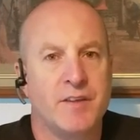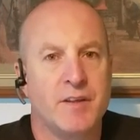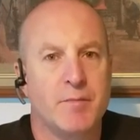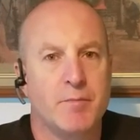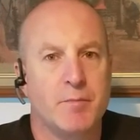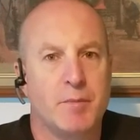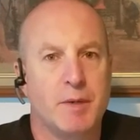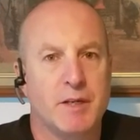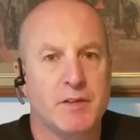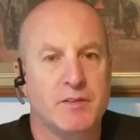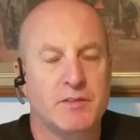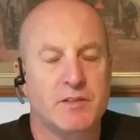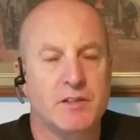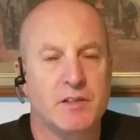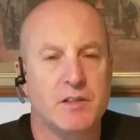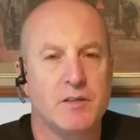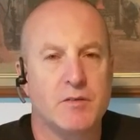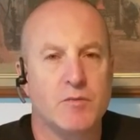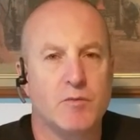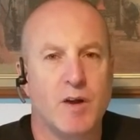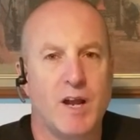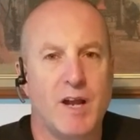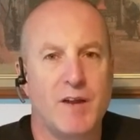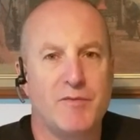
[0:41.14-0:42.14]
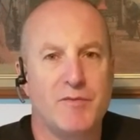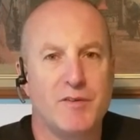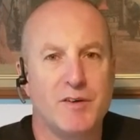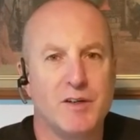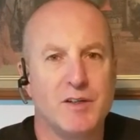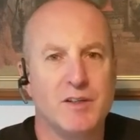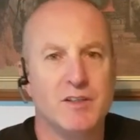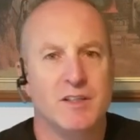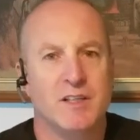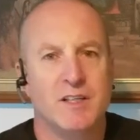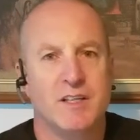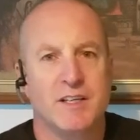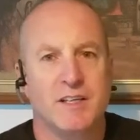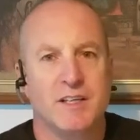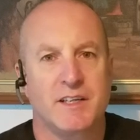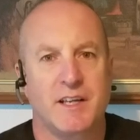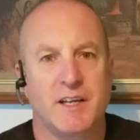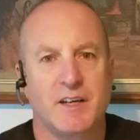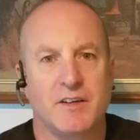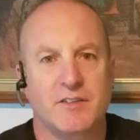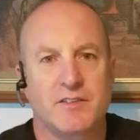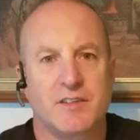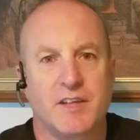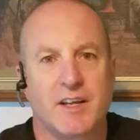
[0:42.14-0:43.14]
pistol, rifle,
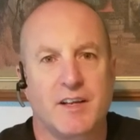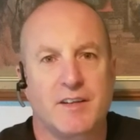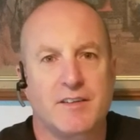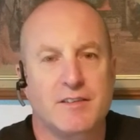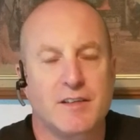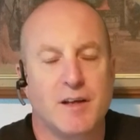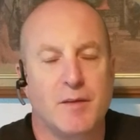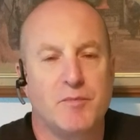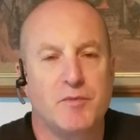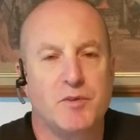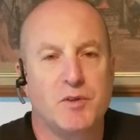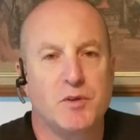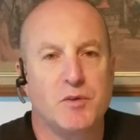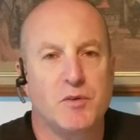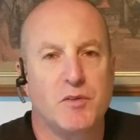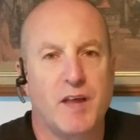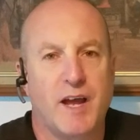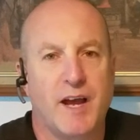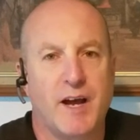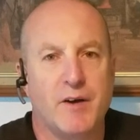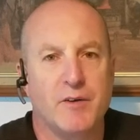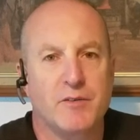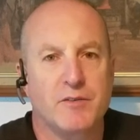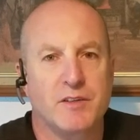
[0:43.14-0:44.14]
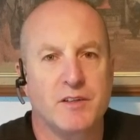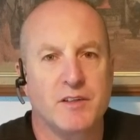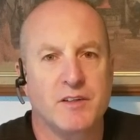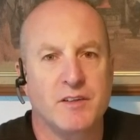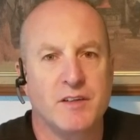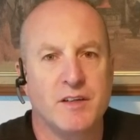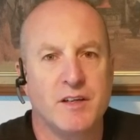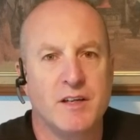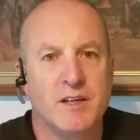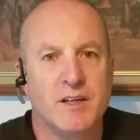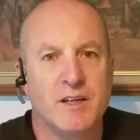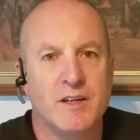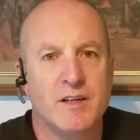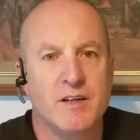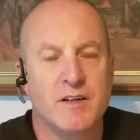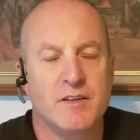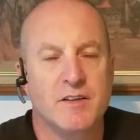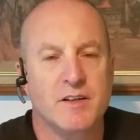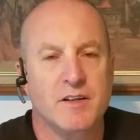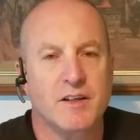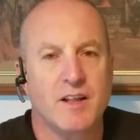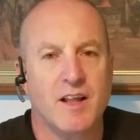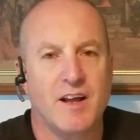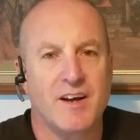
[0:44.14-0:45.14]
Kel-Tec Sub 2000,
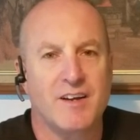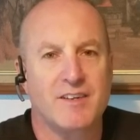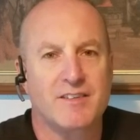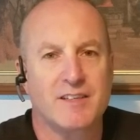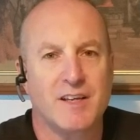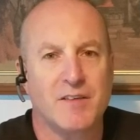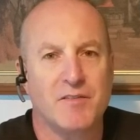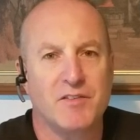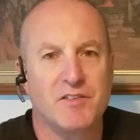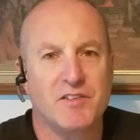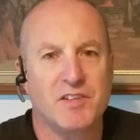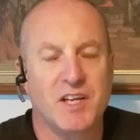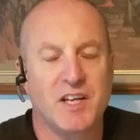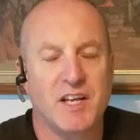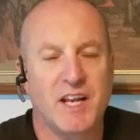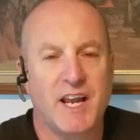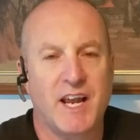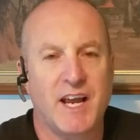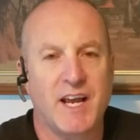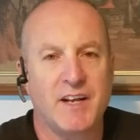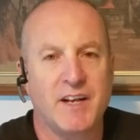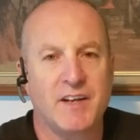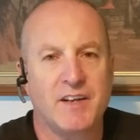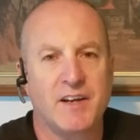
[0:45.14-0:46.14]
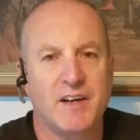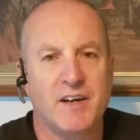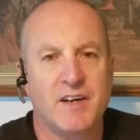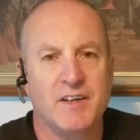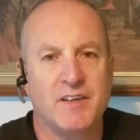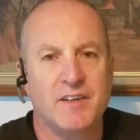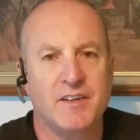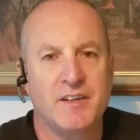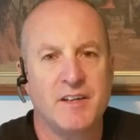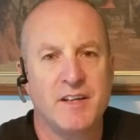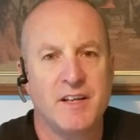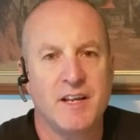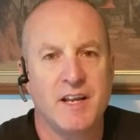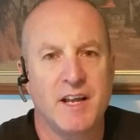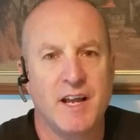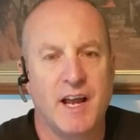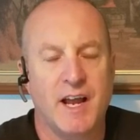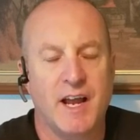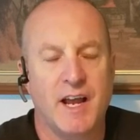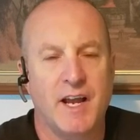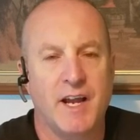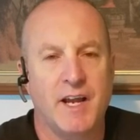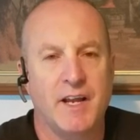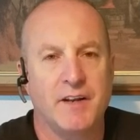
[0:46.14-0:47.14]
the Glock 17 handgun,
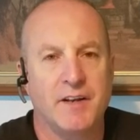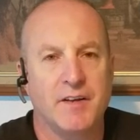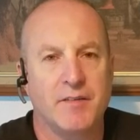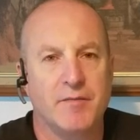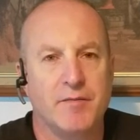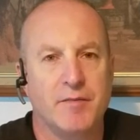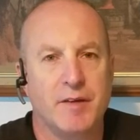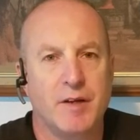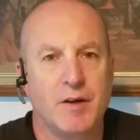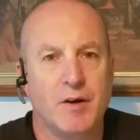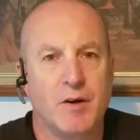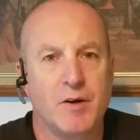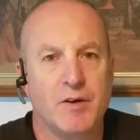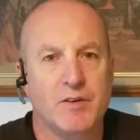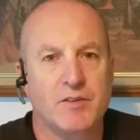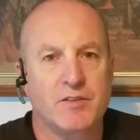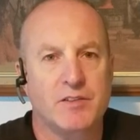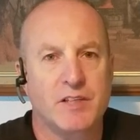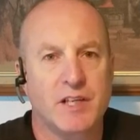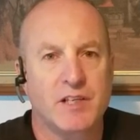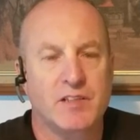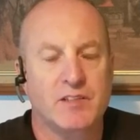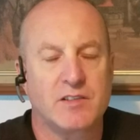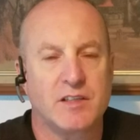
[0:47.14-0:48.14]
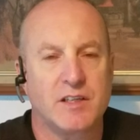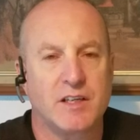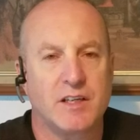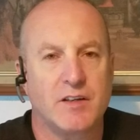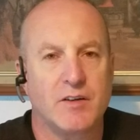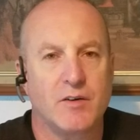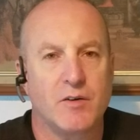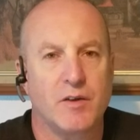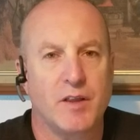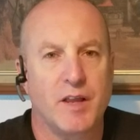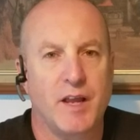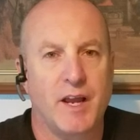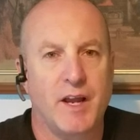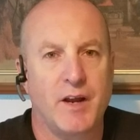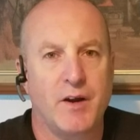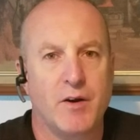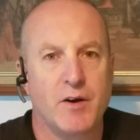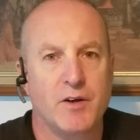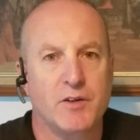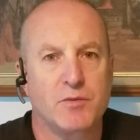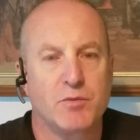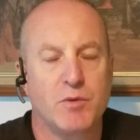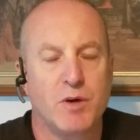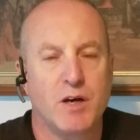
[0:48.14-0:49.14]
and the VR-60 or the
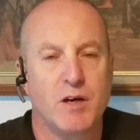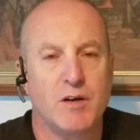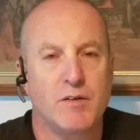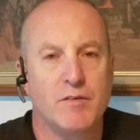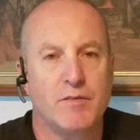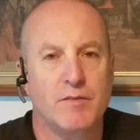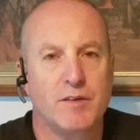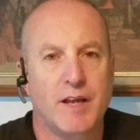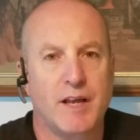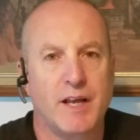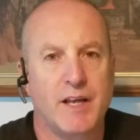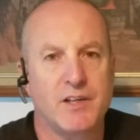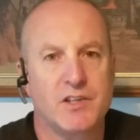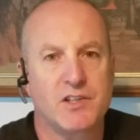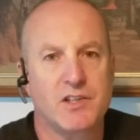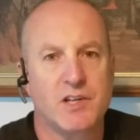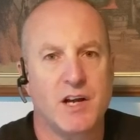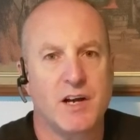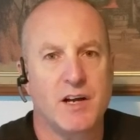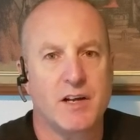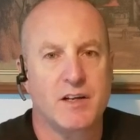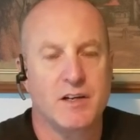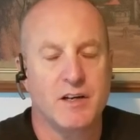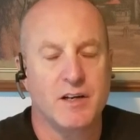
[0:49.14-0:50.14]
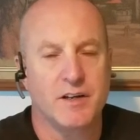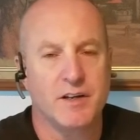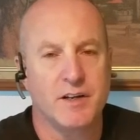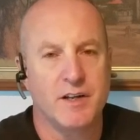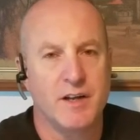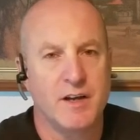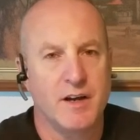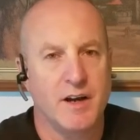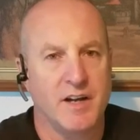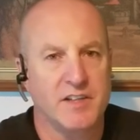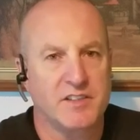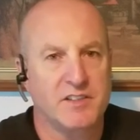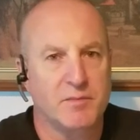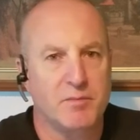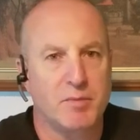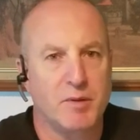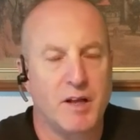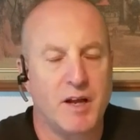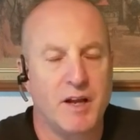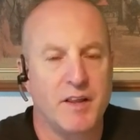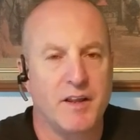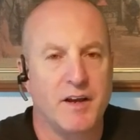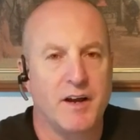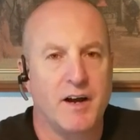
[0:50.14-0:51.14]
AR-12 gauge shotgun. I
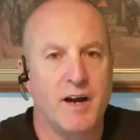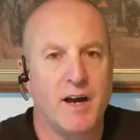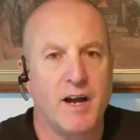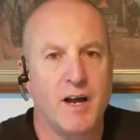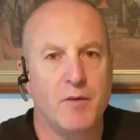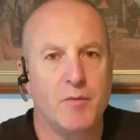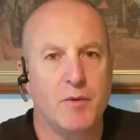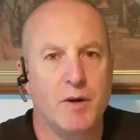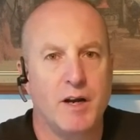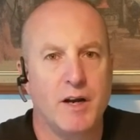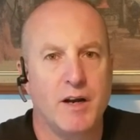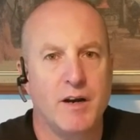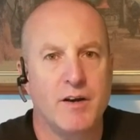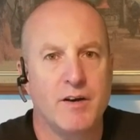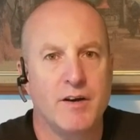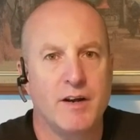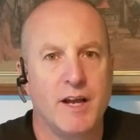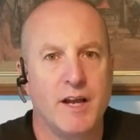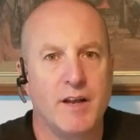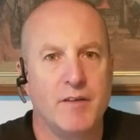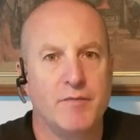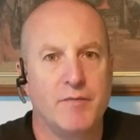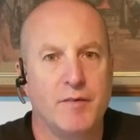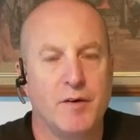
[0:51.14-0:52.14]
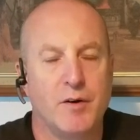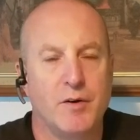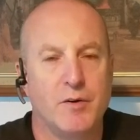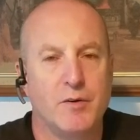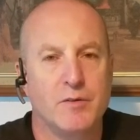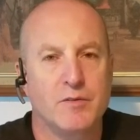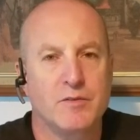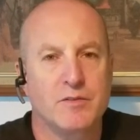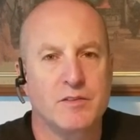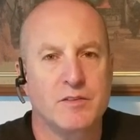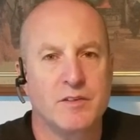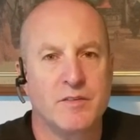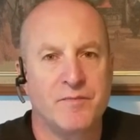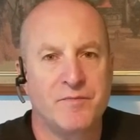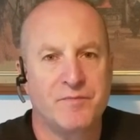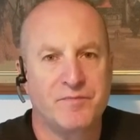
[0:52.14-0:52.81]
supply the eyewear, headphones,